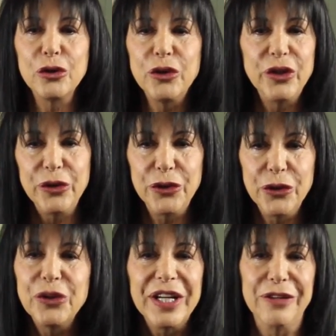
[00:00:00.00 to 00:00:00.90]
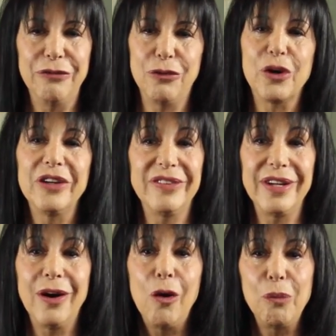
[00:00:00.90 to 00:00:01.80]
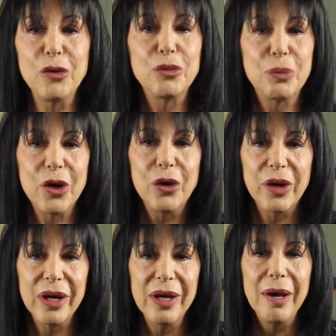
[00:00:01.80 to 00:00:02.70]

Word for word: newly divorced and almost broke.